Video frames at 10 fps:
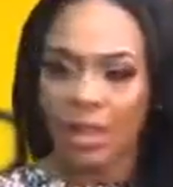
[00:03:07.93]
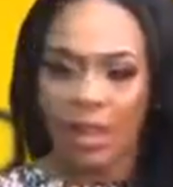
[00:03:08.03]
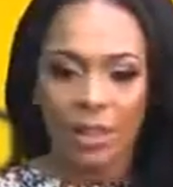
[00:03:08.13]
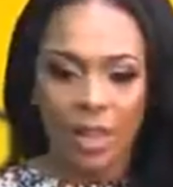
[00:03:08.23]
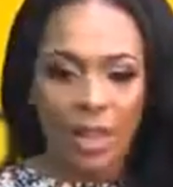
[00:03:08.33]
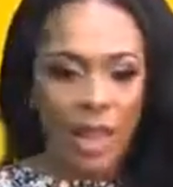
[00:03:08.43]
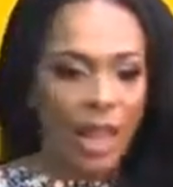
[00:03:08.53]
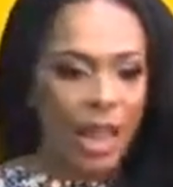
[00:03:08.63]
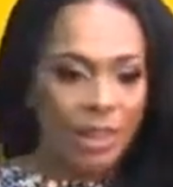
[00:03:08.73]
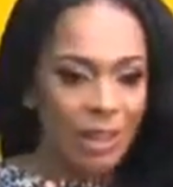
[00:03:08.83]
And
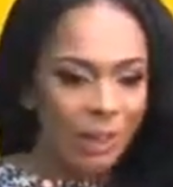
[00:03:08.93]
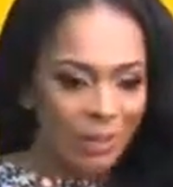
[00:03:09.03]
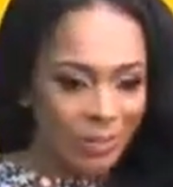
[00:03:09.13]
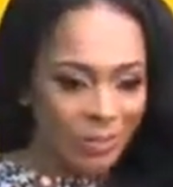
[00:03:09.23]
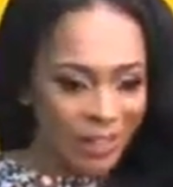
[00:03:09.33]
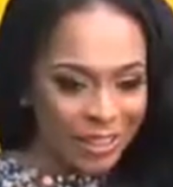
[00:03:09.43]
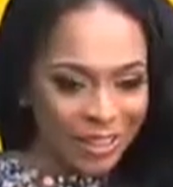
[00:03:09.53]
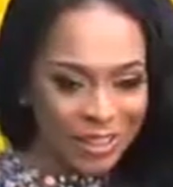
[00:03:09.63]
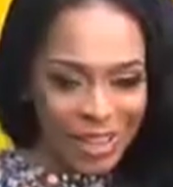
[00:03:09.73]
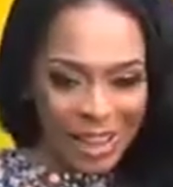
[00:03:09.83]
I came out to find out
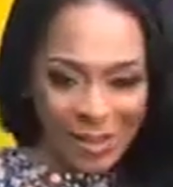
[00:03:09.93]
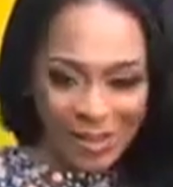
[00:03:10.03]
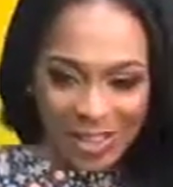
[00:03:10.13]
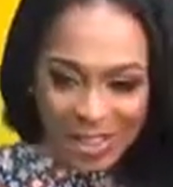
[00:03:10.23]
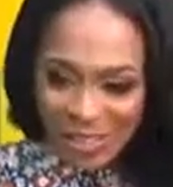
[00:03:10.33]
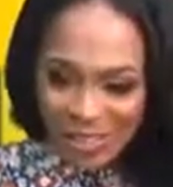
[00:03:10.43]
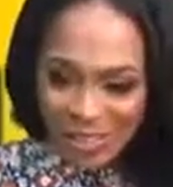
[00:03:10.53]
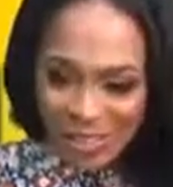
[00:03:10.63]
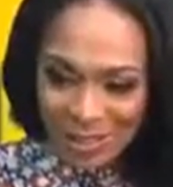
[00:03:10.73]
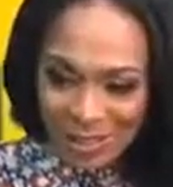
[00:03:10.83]
that I have a
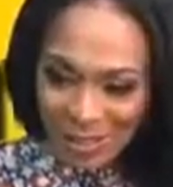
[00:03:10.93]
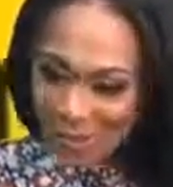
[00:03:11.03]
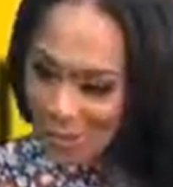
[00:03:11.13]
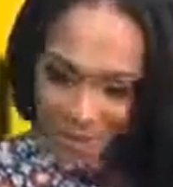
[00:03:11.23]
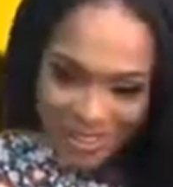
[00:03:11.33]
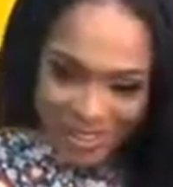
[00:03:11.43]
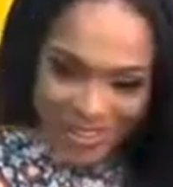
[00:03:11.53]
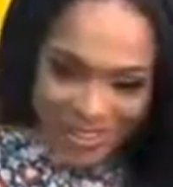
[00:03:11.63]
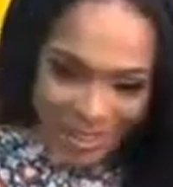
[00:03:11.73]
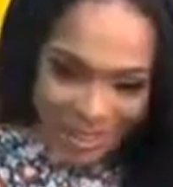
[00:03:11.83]
nation. So I'm the
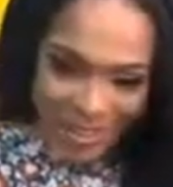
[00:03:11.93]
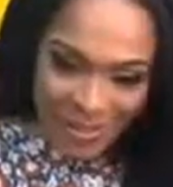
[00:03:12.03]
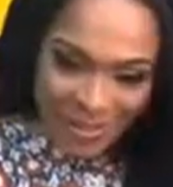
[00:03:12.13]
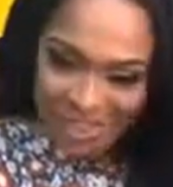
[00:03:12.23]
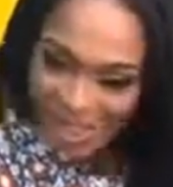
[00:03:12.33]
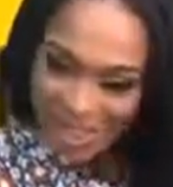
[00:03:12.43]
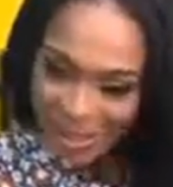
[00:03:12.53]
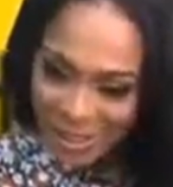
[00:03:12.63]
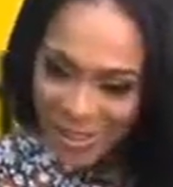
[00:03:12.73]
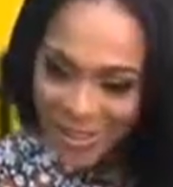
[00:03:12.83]
president of a
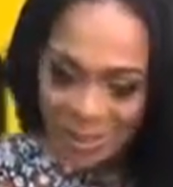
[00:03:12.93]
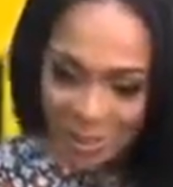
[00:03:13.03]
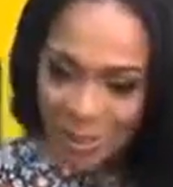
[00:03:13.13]
nation, the